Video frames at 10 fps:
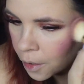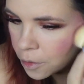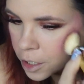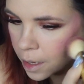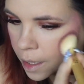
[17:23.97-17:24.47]

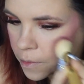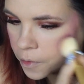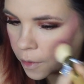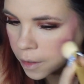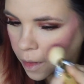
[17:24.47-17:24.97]
She lives
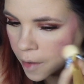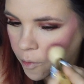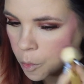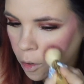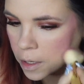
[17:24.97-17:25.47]
for 11
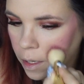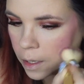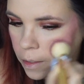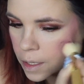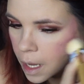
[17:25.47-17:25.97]
more
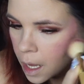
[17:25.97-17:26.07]
years.